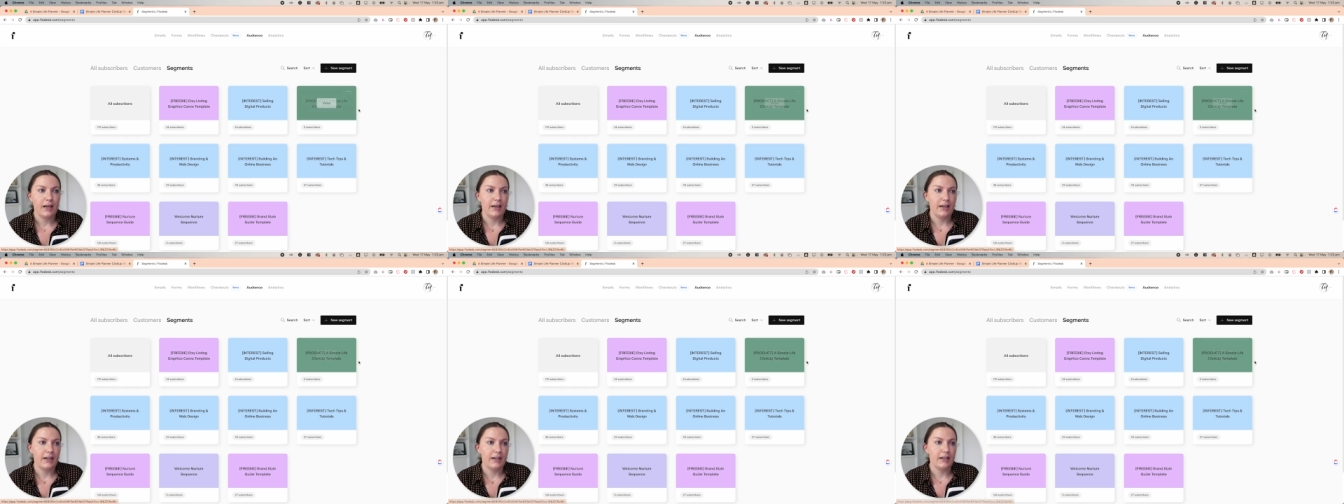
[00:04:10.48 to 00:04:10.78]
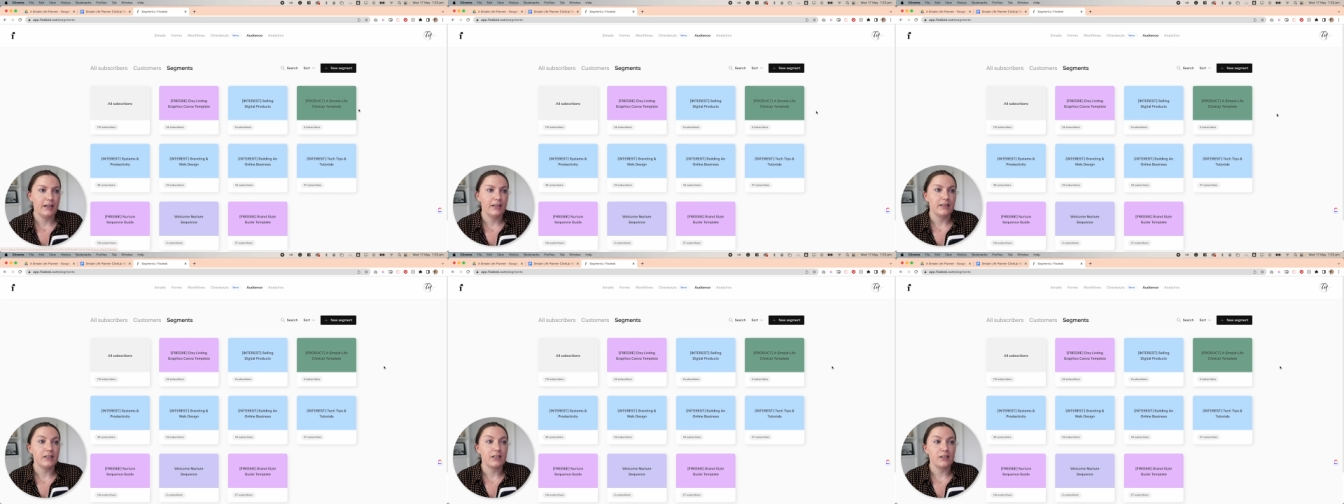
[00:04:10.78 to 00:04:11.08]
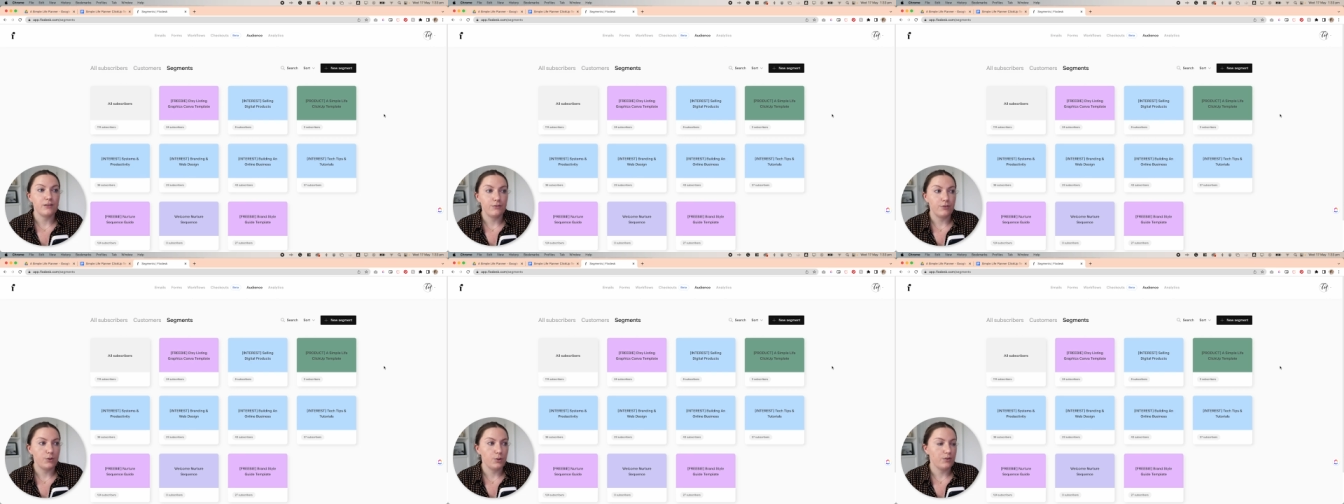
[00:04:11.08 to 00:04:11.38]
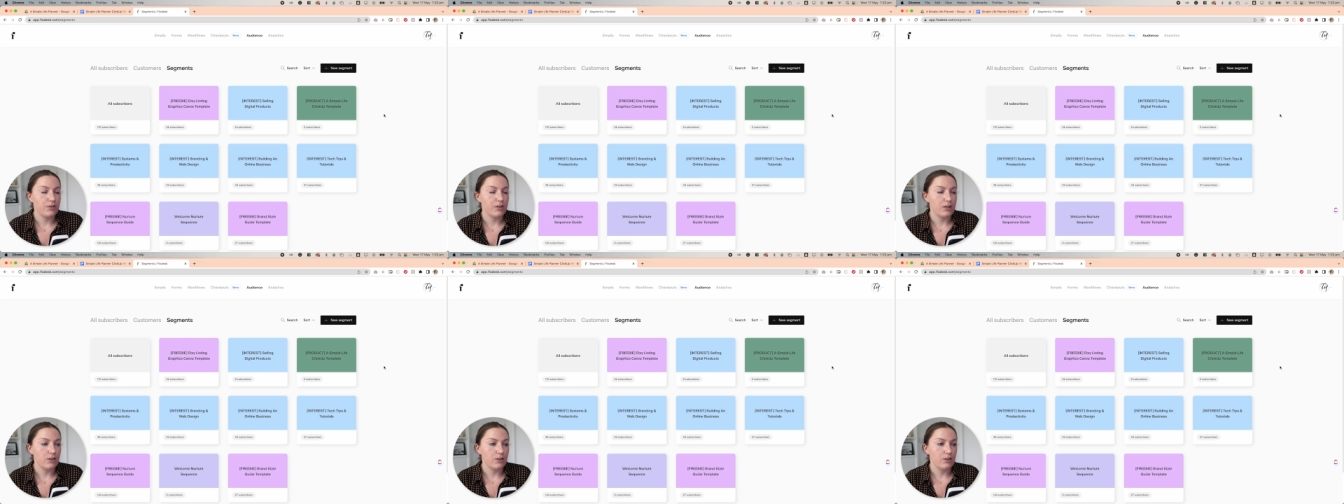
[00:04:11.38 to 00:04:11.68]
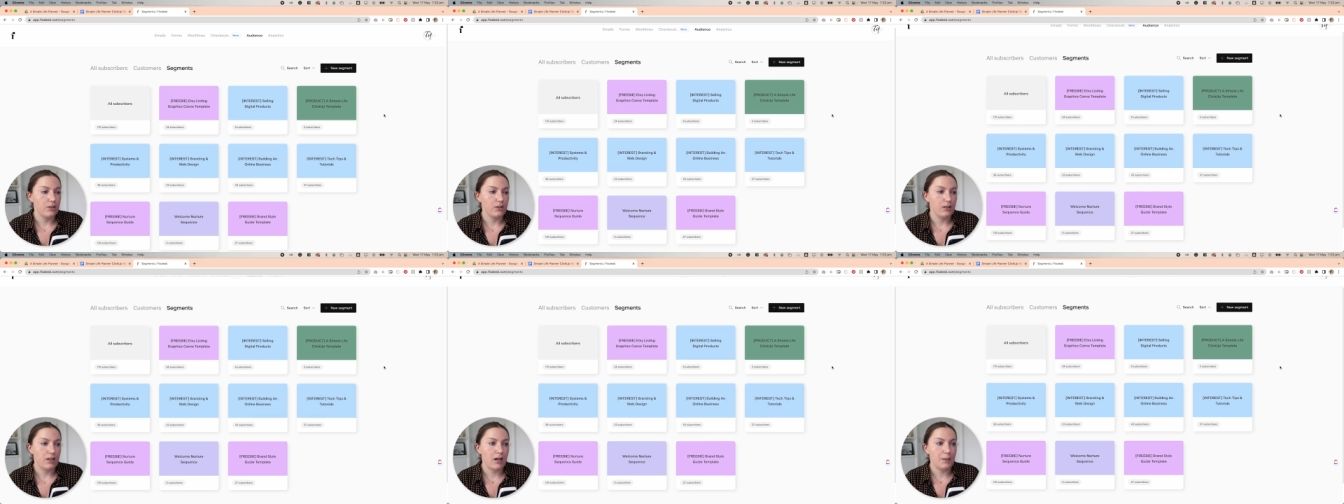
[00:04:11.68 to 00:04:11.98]
and if you have
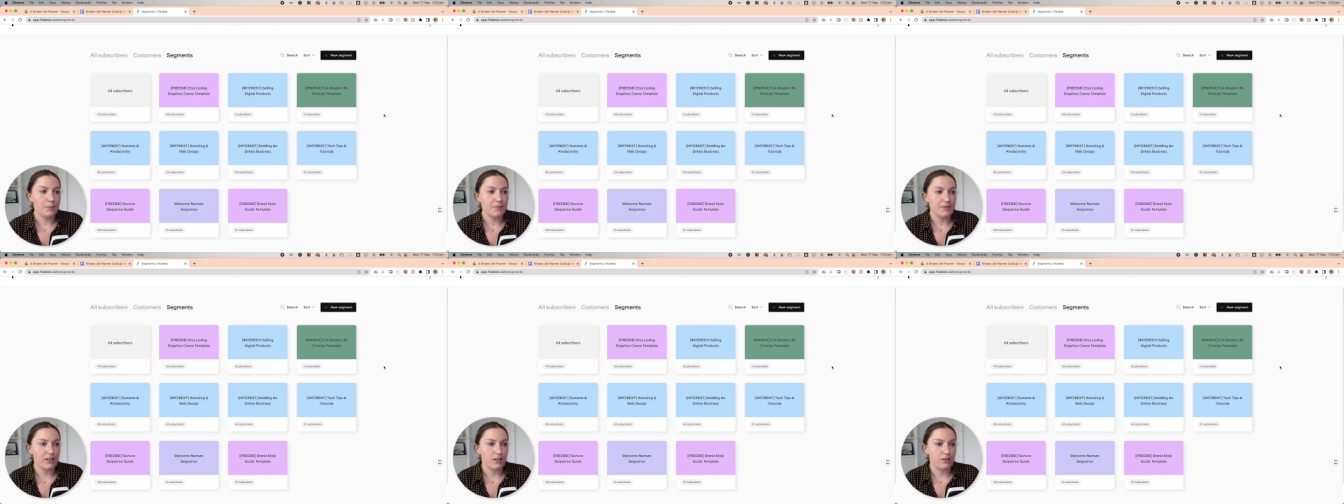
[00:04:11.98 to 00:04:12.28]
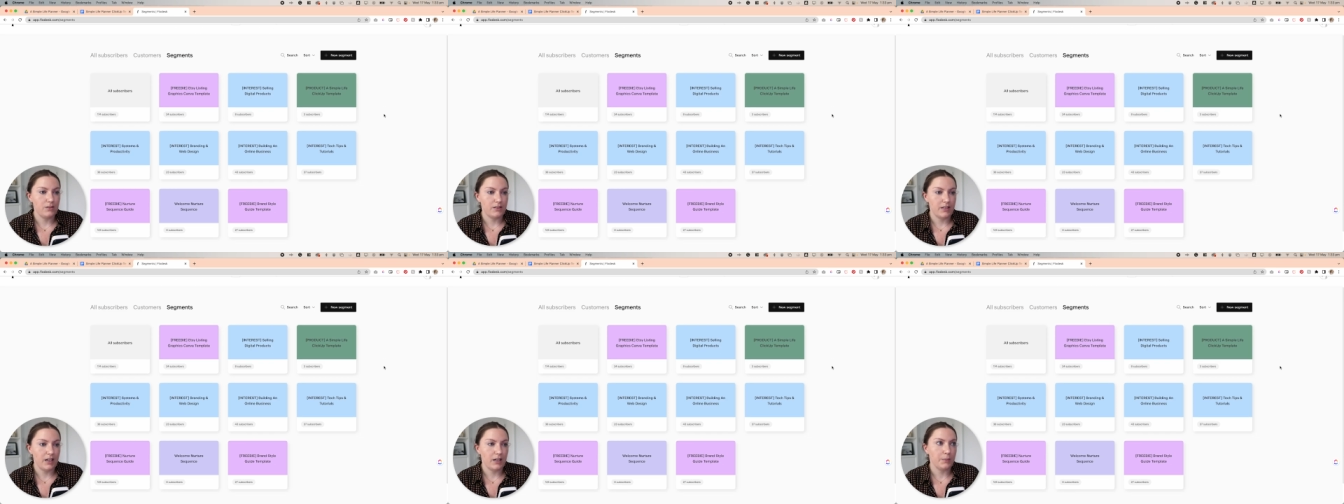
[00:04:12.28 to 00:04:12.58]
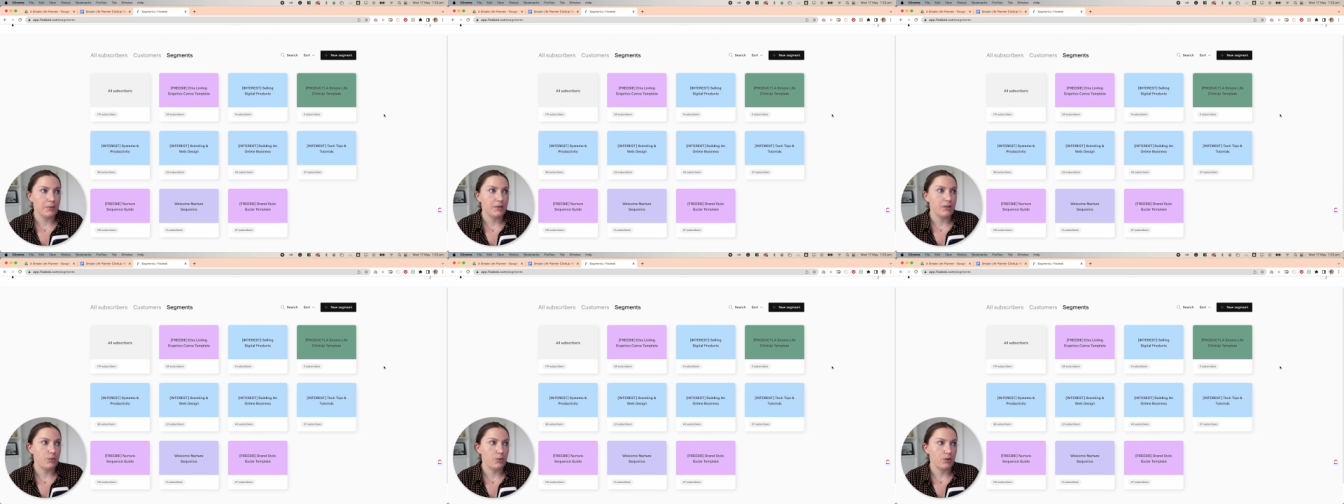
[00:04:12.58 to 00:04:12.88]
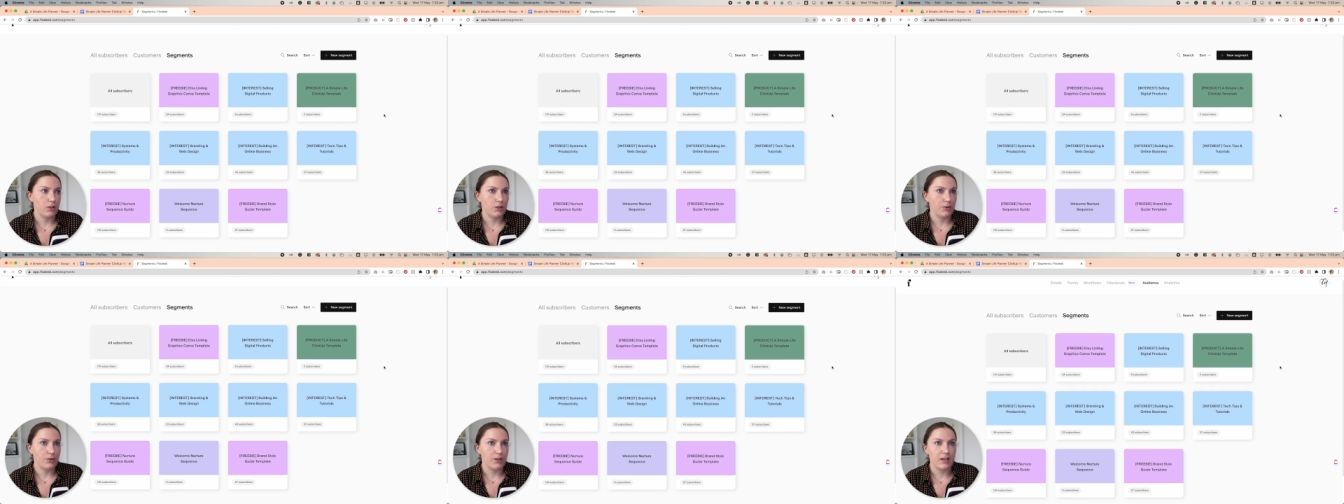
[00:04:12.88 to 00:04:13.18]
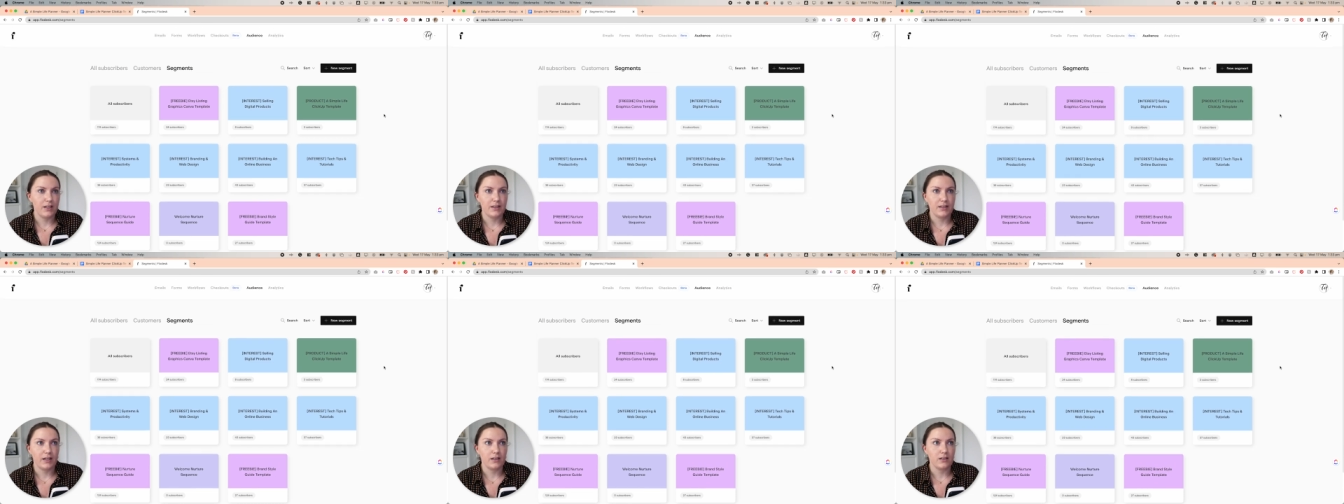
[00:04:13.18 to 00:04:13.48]
included an upsell segment, you want to
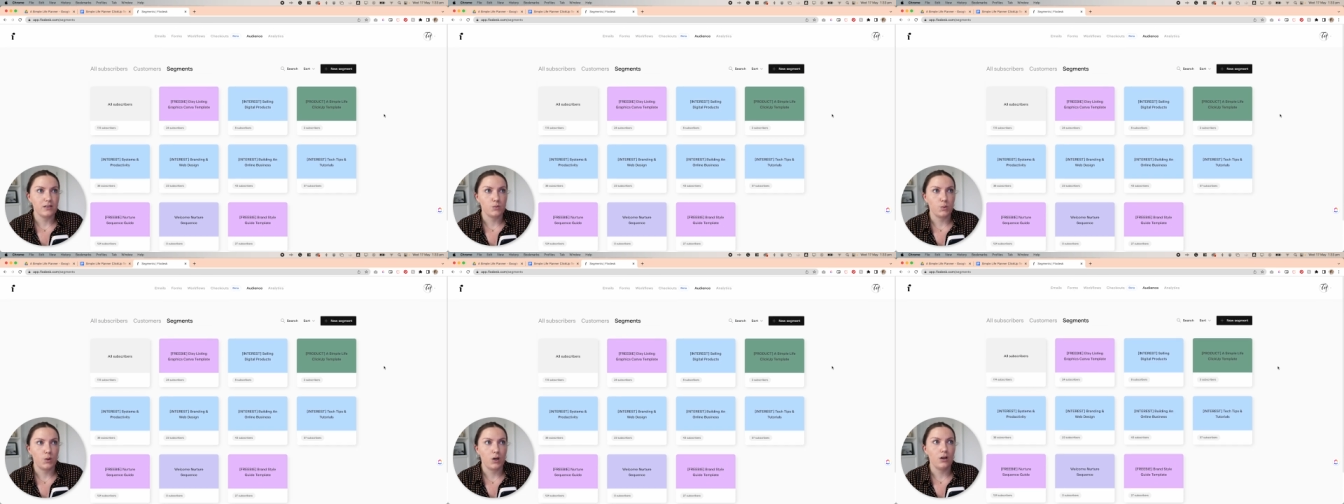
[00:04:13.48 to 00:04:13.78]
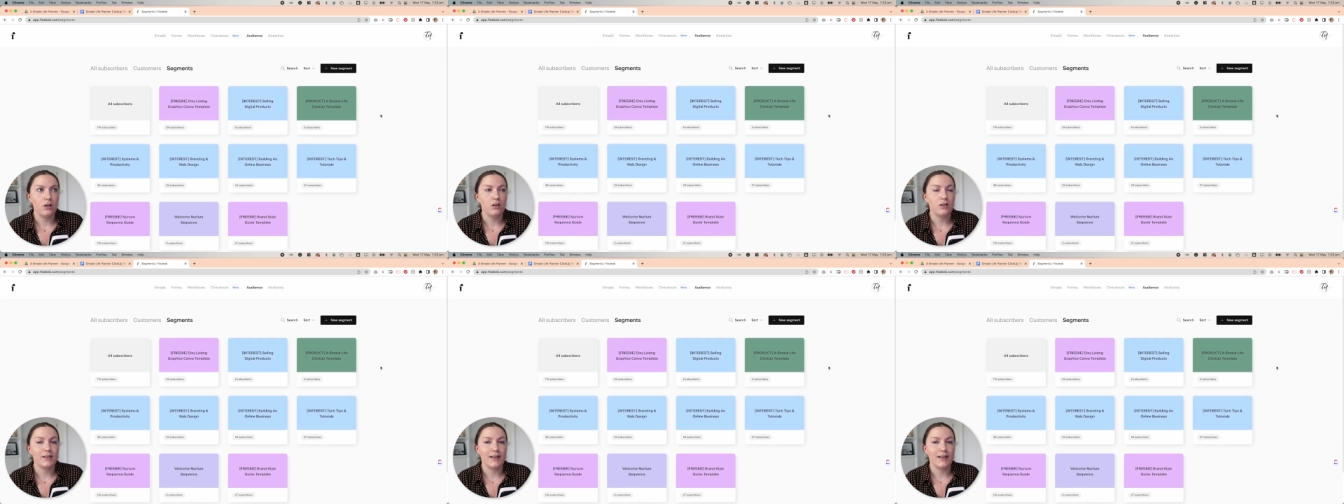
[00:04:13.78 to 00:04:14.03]
create that as well.